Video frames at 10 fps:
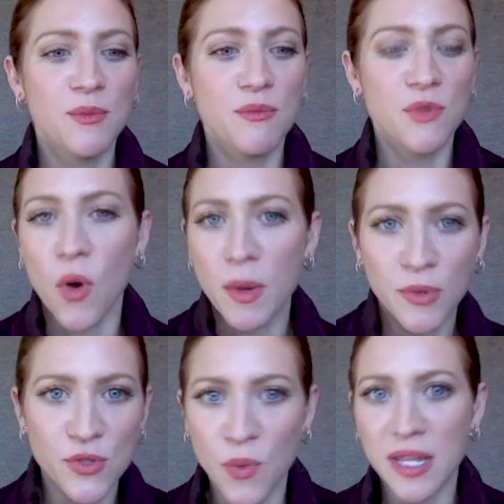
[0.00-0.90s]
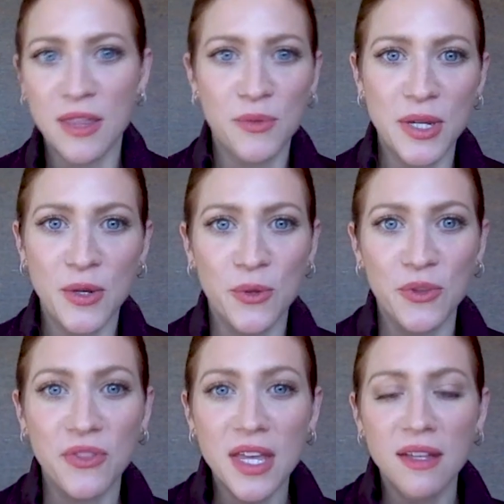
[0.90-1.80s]
normal 23 year
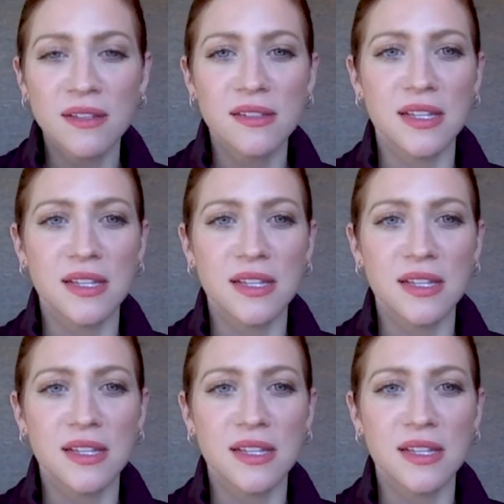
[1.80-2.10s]
old things.